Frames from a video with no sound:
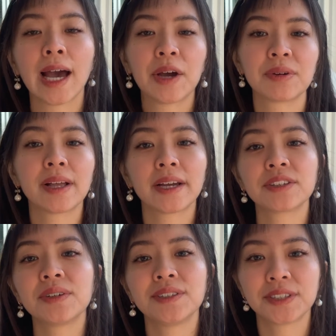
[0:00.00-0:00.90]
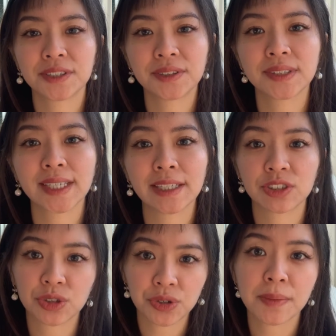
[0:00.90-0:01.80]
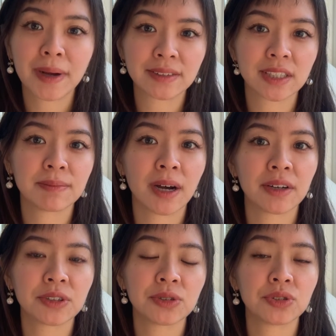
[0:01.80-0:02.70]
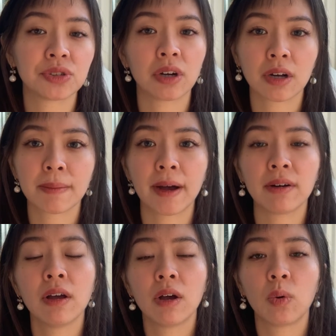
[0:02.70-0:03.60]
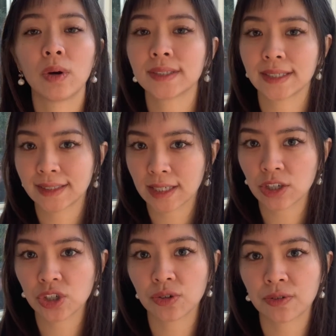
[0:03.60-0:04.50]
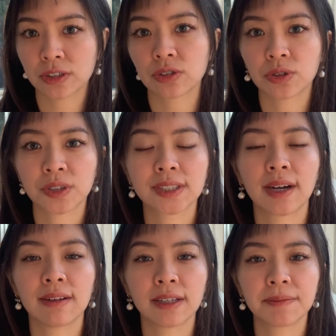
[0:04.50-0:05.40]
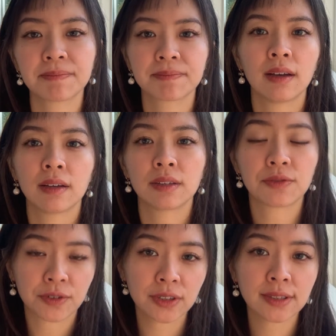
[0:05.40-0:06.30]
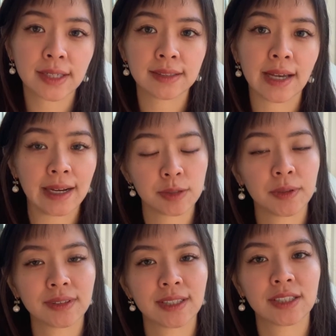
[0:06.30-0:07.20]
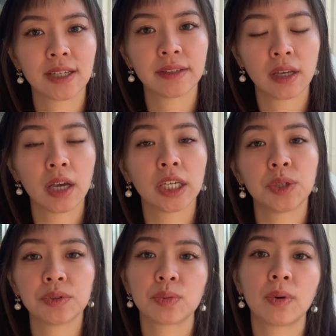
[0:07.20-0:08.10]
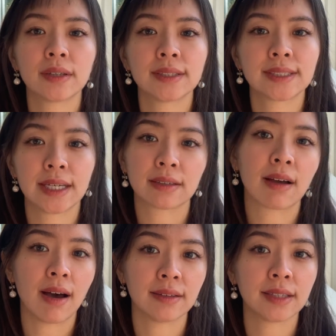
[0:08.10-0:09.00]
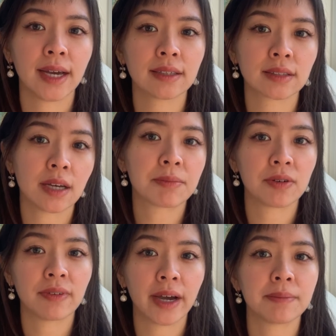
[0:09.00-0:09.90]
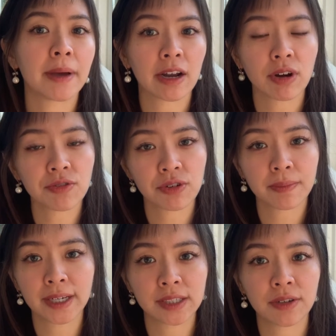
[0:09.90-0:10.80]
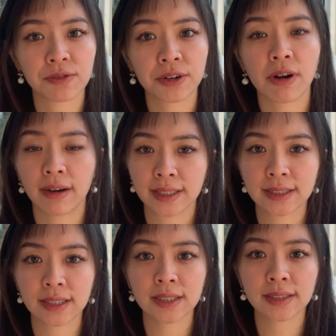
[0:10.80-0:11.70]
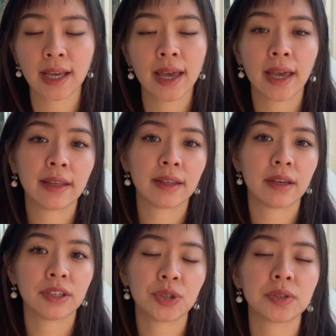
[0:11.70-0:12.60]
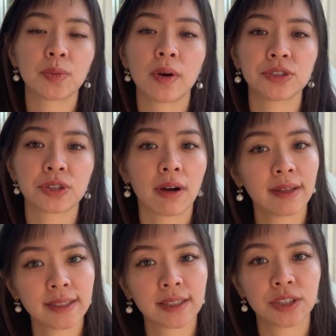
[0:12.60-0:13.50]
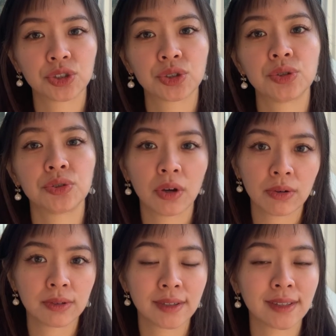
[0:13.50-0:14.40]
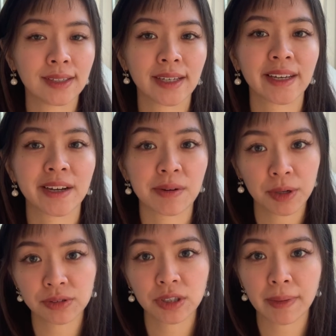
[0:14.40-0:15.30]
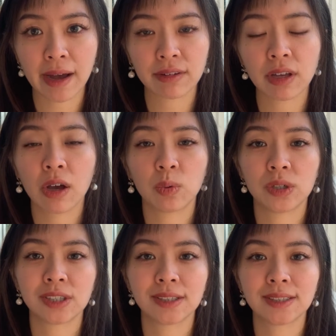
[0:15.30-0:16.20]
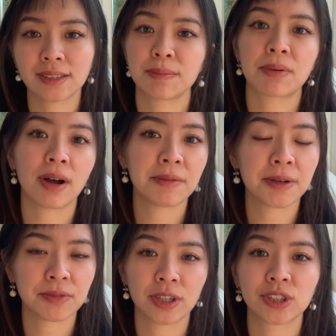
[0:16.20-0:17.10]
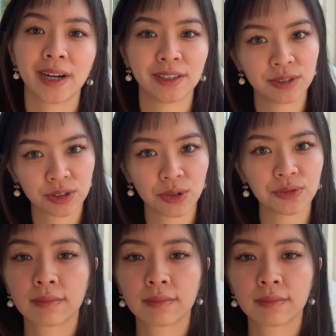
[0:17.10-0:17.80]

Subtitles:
I would like to introduce a story mountain model to talk about what's essential for storytelling. The first is exposition. You would want to set context and provide background information for your audiences, and then you would want your audiences to know the thing they care most about, which is the problem you're trying to solve.